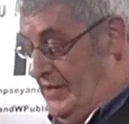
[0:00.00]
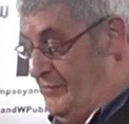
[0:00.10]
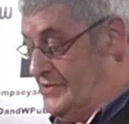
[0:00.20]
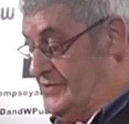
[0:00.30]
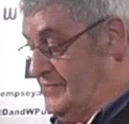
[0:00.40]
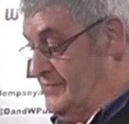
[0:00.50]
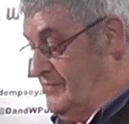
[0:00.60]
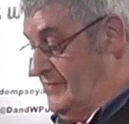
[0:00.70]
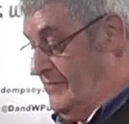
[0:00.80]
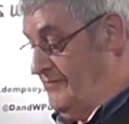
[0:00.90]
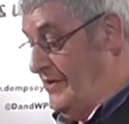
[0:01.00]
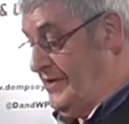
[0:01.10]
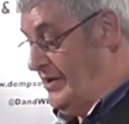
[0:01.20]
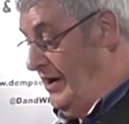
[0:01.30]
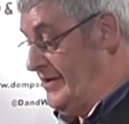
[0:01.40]
it was
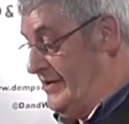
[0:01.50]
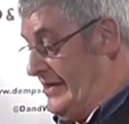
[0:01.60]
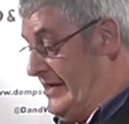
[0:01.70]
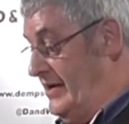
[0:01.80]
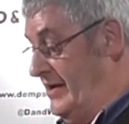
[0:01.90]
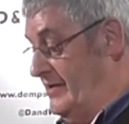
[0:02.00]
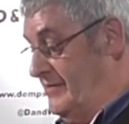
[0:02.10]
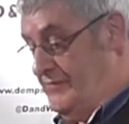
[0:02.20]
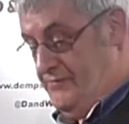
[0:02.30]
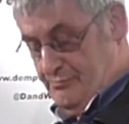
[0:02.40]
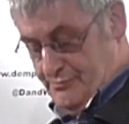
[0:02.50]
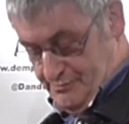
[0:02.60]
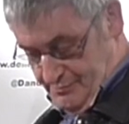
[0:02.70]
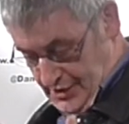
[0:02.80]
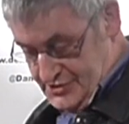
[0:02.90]
very kindly,
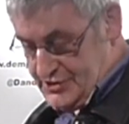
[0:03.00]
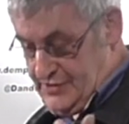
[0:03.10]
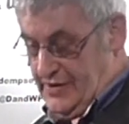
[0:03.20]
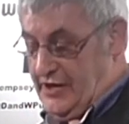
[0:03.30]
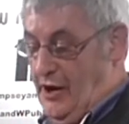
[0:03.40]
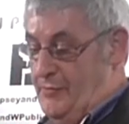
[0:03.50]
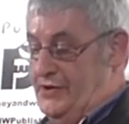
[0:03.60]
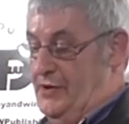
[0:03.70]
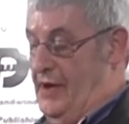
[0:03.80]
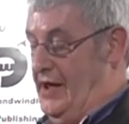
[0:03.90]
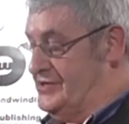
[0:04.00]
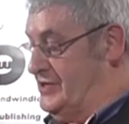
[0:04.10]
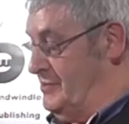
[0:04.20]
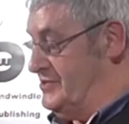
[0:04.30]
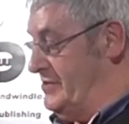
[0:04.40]
positively commented out,
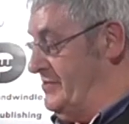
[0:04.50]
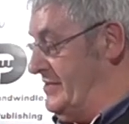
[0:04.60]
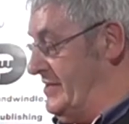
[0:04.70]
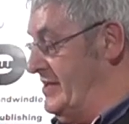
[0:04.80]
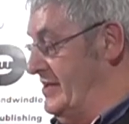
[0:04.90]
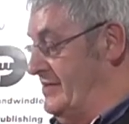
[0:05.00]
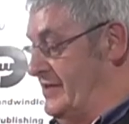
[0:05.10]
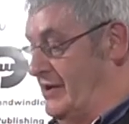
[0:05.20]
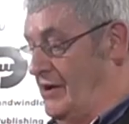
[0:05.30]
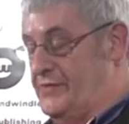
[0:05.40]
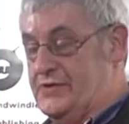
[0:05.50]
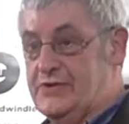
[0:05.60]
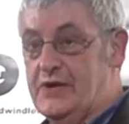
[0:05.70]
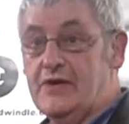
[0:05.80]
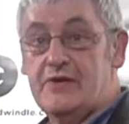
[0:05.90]
so much so that they offered
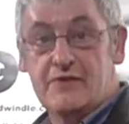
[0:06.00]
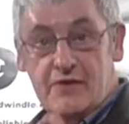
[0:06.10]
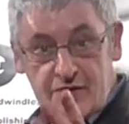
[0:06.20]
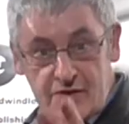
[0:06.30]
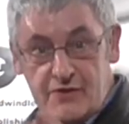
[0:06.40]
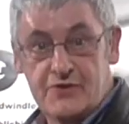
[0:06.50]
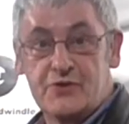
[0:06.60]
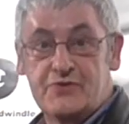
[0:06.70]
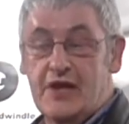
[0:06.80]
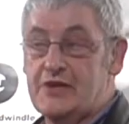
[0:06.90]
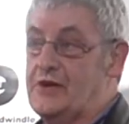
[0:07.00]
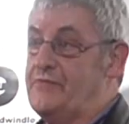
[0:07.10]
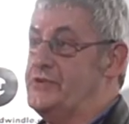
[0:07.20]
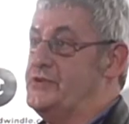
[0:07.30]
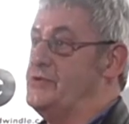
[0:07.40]
Janice
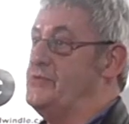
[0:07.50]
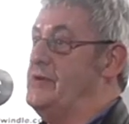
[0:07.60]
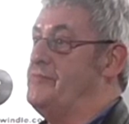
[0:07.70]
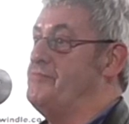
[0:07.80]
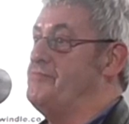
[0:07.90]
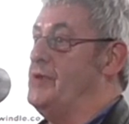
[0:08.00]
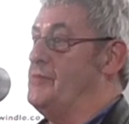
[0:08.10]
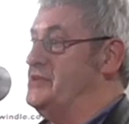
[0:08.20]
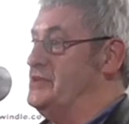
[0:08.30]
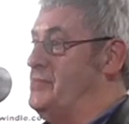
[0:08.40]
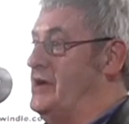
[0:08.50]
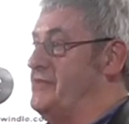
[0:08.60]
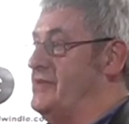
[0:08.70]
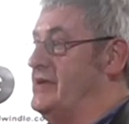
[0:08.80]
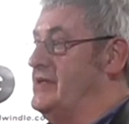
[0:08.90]
offered to publish it as
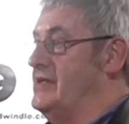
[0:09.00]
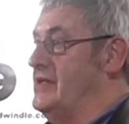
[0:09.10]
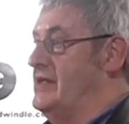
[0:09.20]
part of a